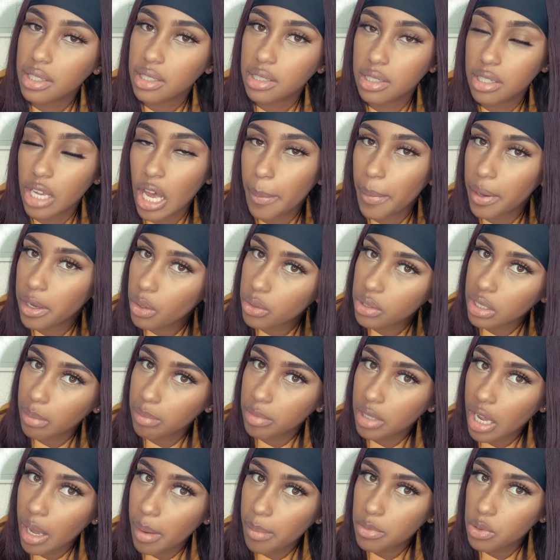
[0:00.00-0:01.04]
at the top. I know
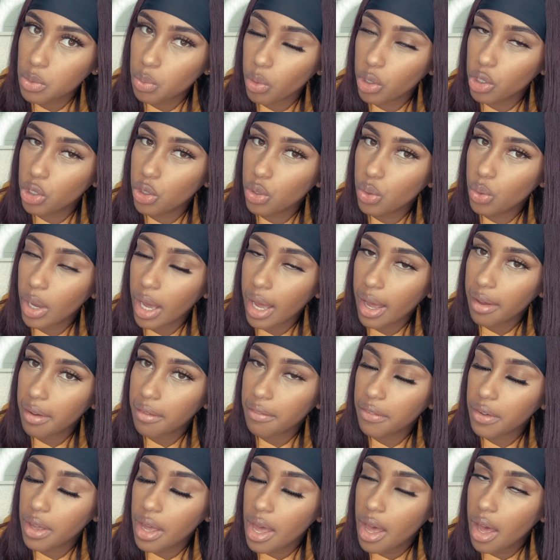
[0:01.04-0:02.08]
sometimes when you
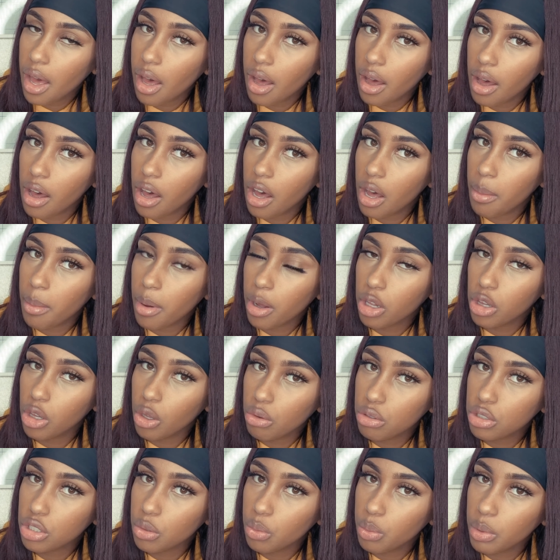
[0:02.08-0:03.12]
have um, a
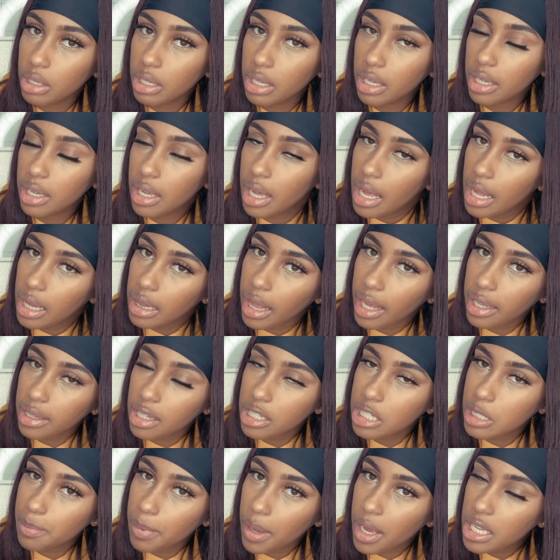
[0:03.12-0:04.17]
closure wig, like the
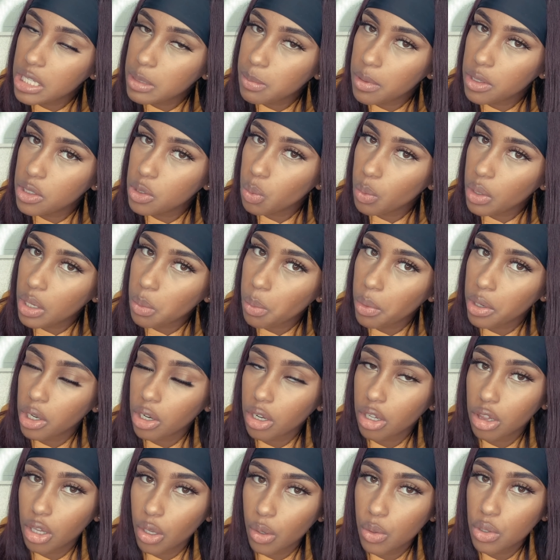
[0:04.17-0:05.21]
space between where your
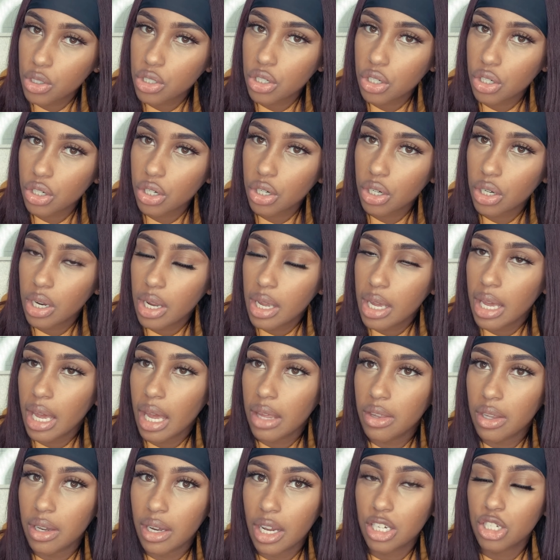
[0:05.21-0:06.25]
closure
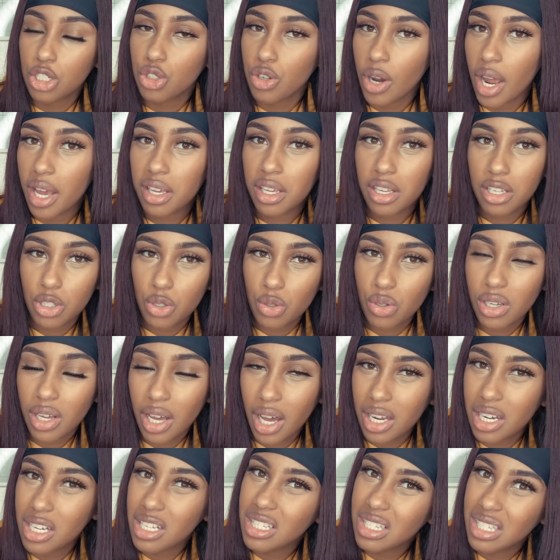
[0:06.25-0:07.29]
and the next track is, you can
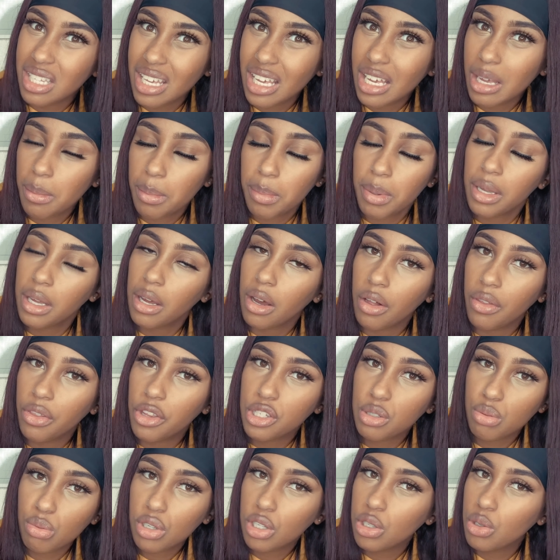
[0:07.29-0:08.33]
kind of see it. But on
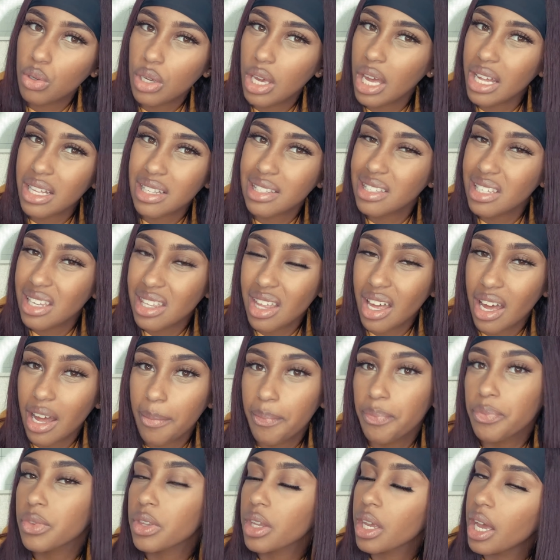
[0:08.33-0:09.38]
this wig, you can't see
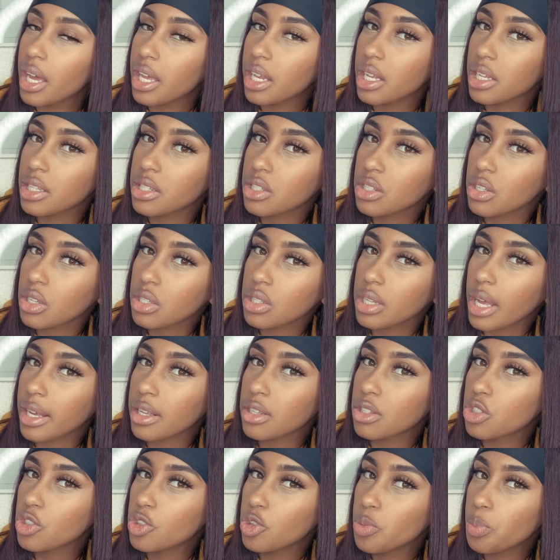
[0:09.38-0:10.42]
that. And it's like
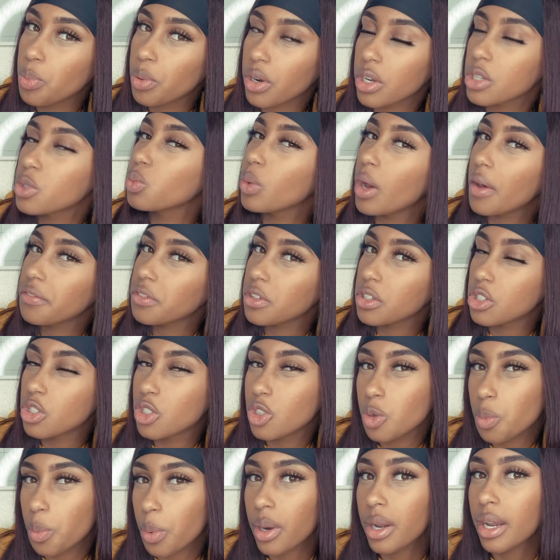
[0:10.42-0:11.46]
super, it's wefted
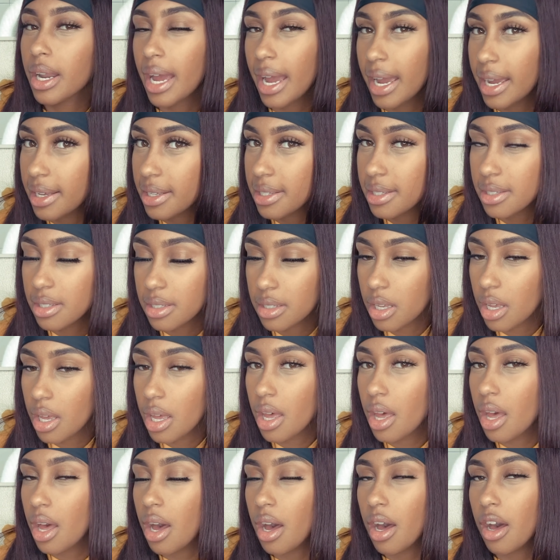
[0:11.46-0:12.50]
super nice.
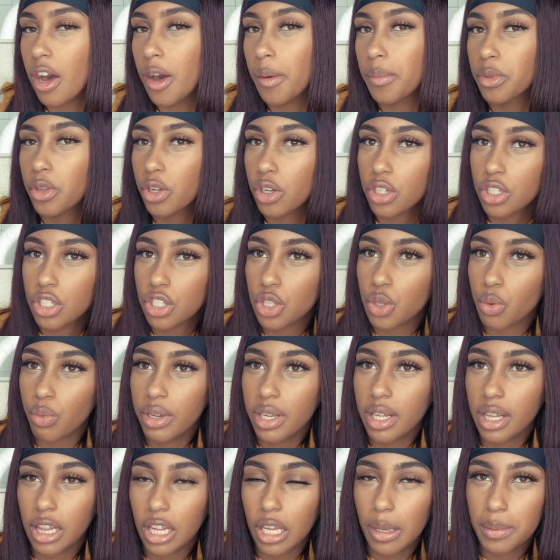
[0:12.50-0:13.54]
Um, there's three
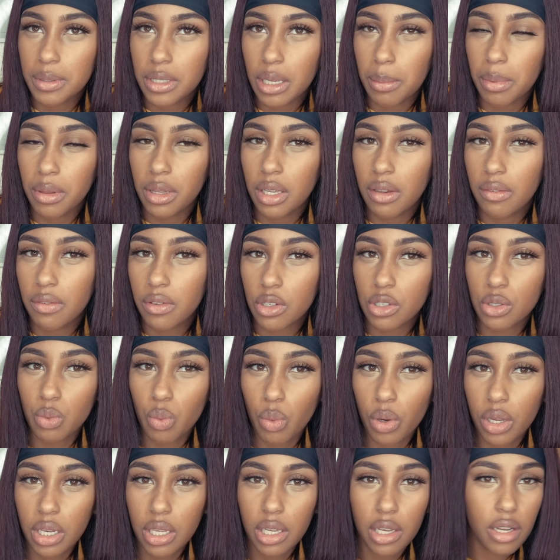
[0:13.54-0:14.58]
clips, I believe. There's
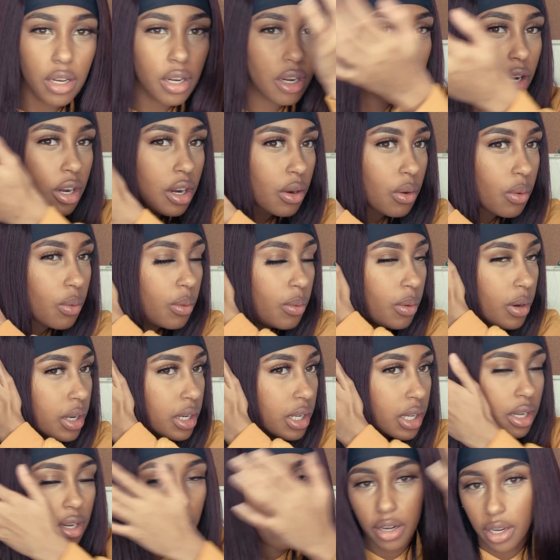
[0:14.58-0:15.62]
one here, one
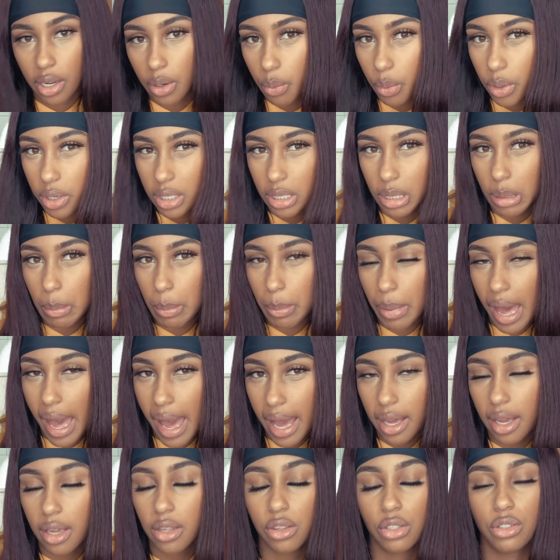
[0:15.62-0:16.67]
here, and one in the
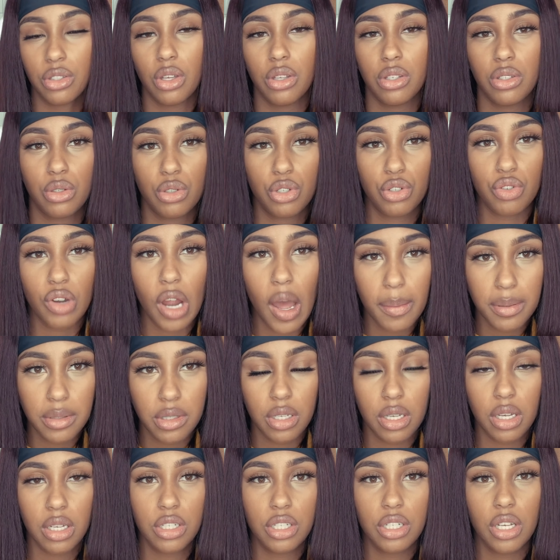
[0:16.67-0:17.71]
back. There's also straps
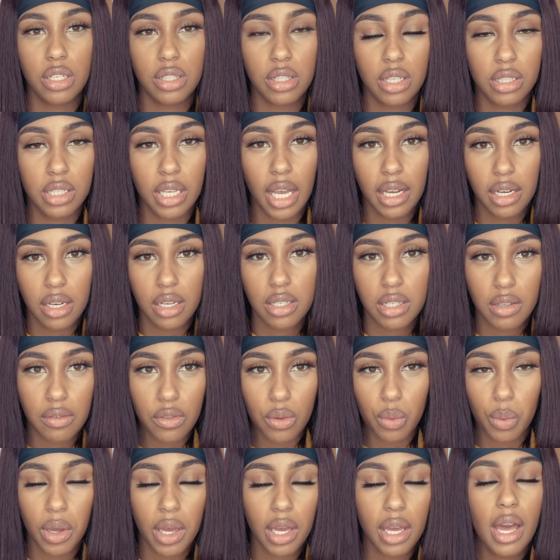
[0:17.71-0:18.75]
to adjust the tightness of
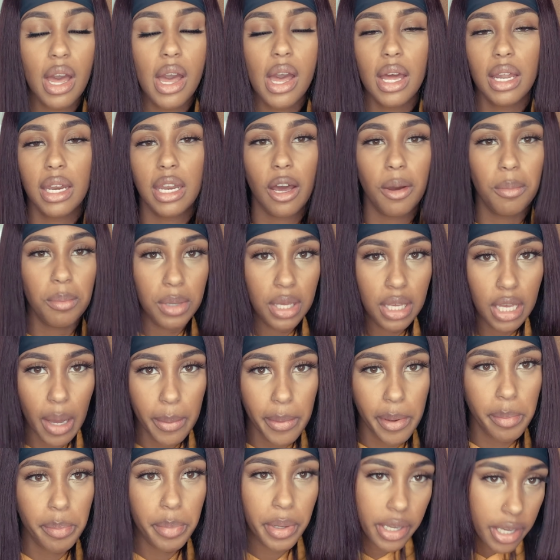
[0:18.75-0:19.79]
the wig. Now me, I'm
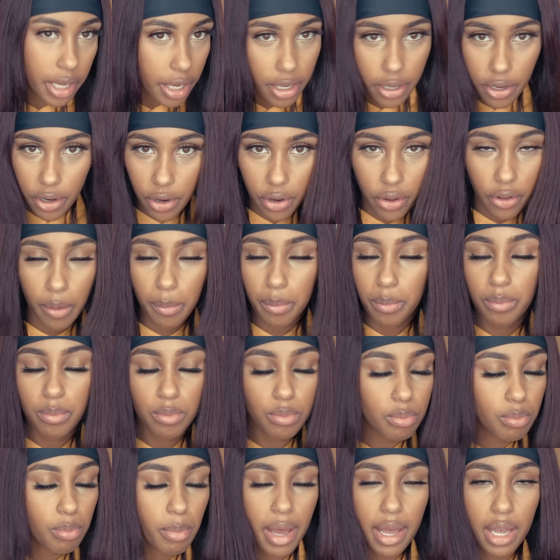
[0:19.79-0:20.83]
a big head girl. I'm,
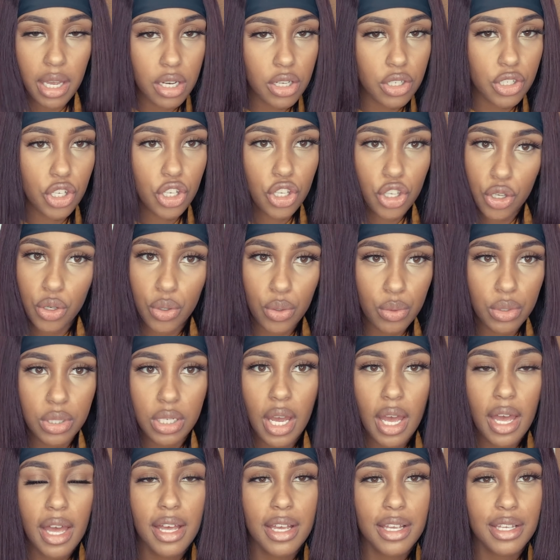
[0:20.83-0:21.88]
my head is huge.
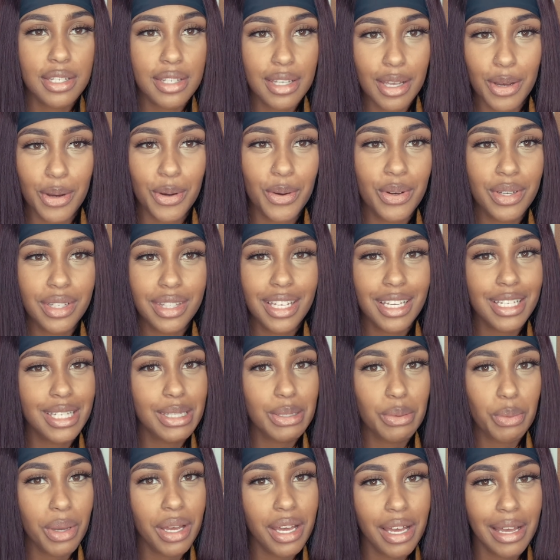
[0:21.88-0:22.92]
So this
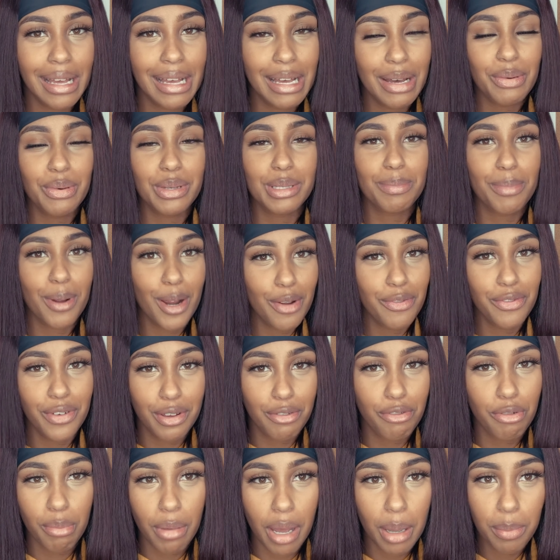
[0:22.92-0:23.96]
wig was
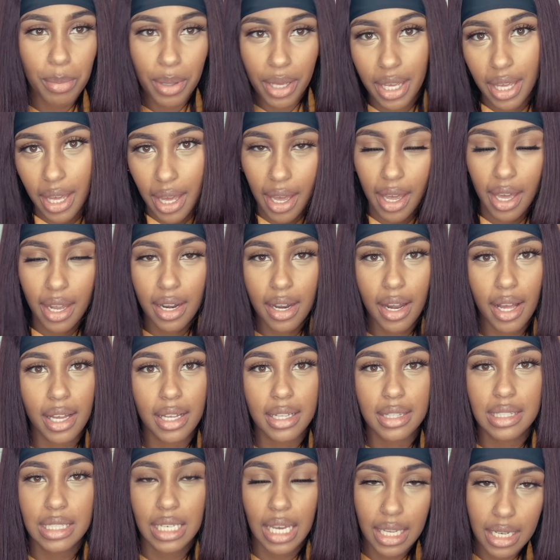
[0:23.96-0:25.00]
perfect for my big head and I
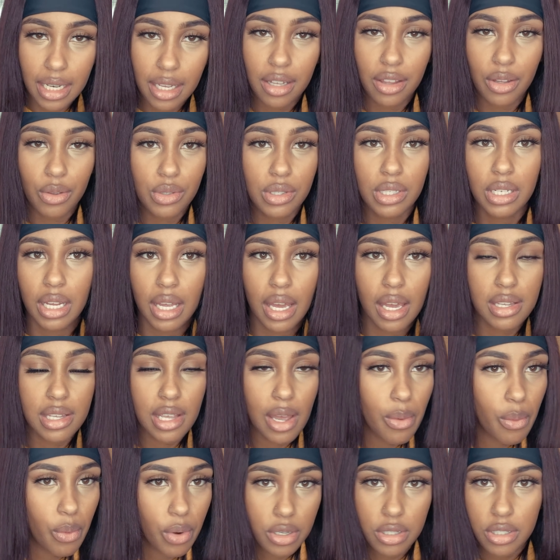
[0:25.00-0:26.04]
can tighten and loosen it as I
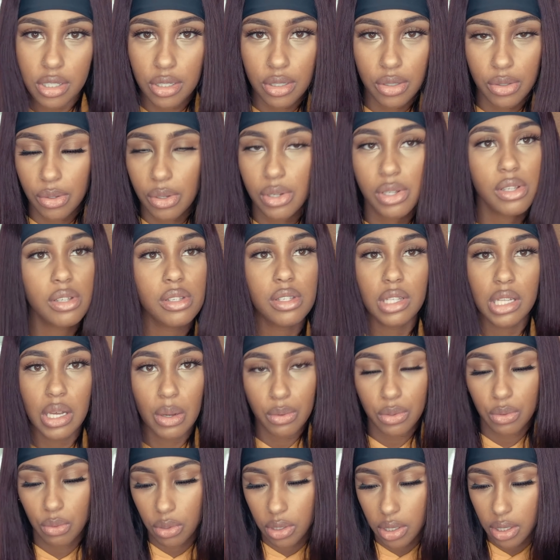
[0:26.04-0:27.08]
want to. So that
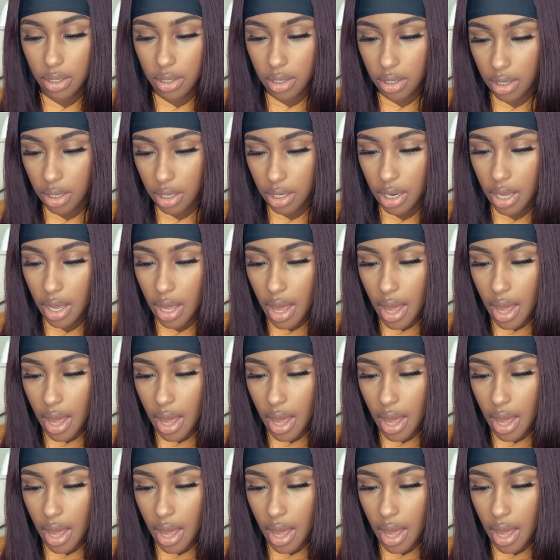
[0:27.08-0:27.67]
was really good.